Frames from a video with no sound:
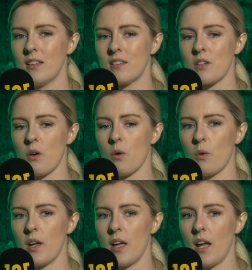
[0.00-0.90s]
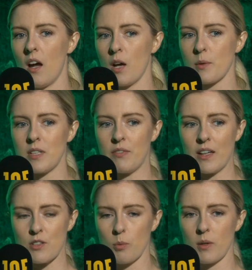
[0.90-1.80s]
So I was living
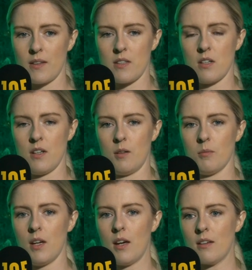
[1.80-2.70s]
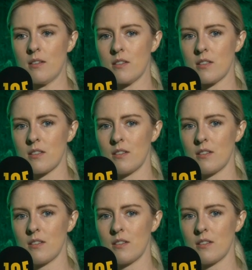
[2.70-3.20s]
in Dublin at the time and